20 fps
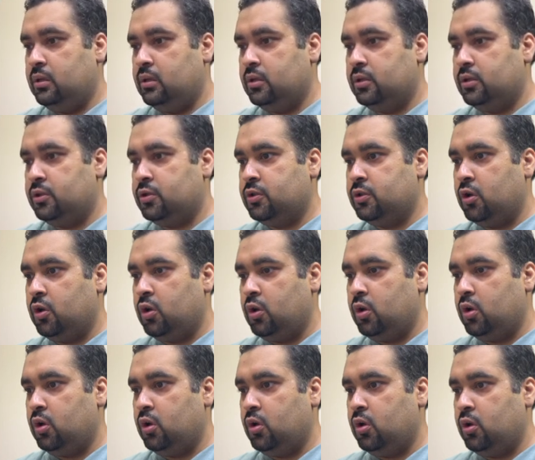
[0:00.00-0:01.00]

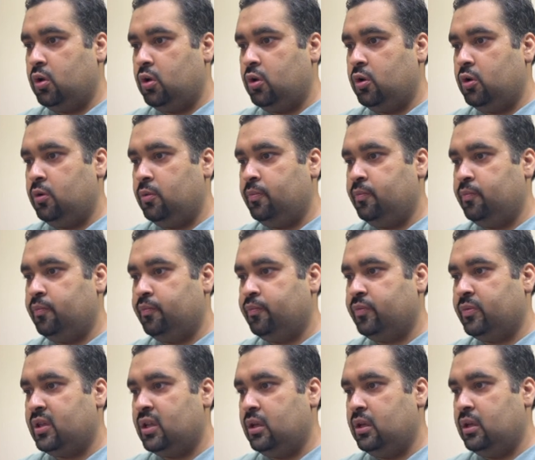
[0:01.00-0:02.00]
So
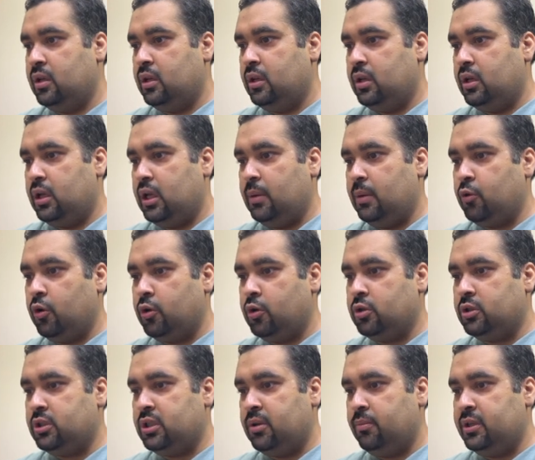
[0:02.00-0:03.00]
I'm going
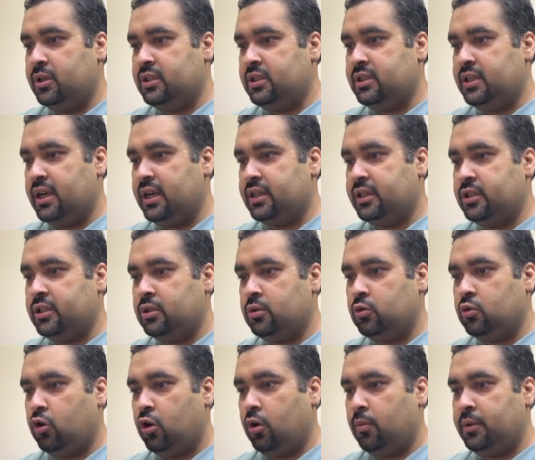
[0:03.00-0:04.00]
to simply select this
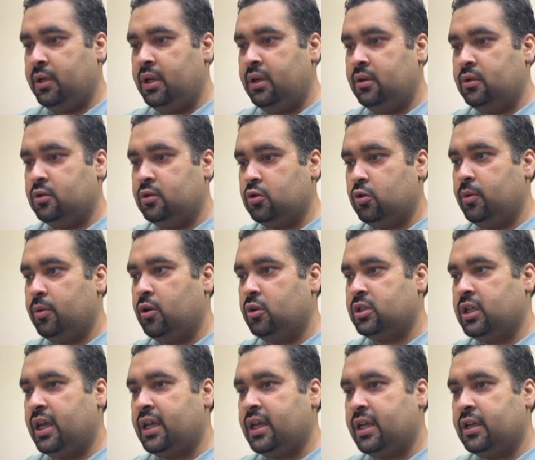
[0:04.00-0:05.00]
to copy it, so
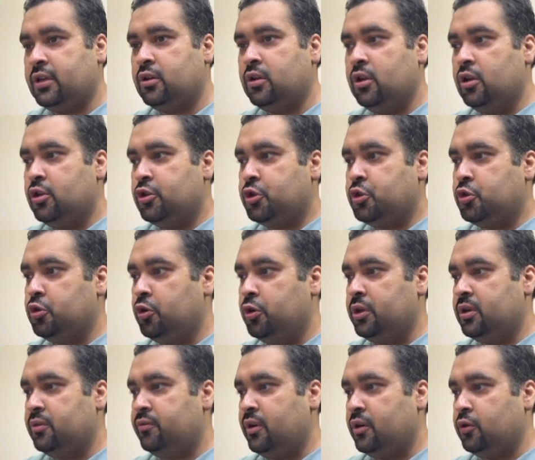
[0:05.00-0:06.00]
because I can show
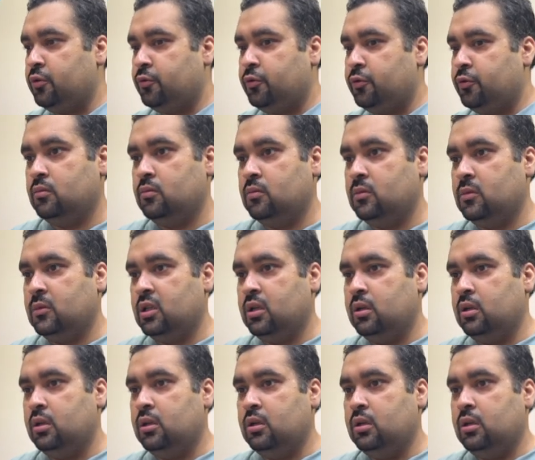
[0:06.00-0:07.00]
in front of you.
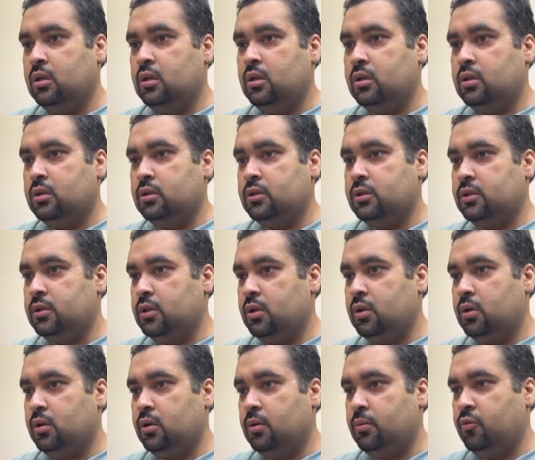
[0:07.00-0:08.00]

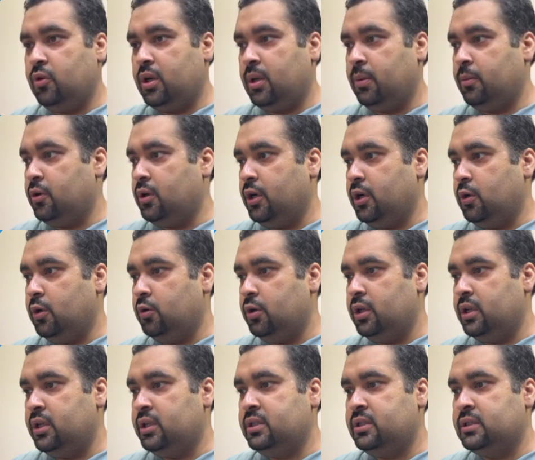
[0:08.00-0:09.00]
So what I'm going to
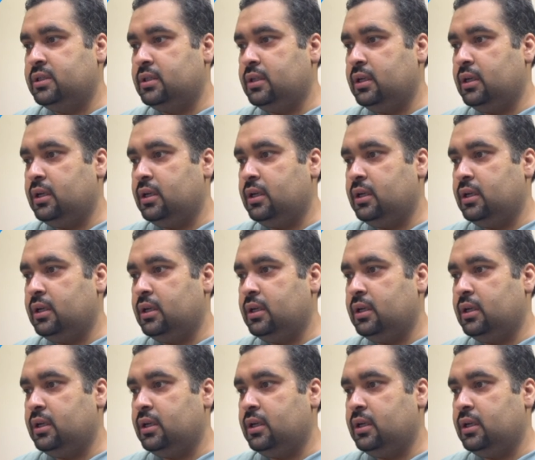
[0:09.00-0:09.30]
do is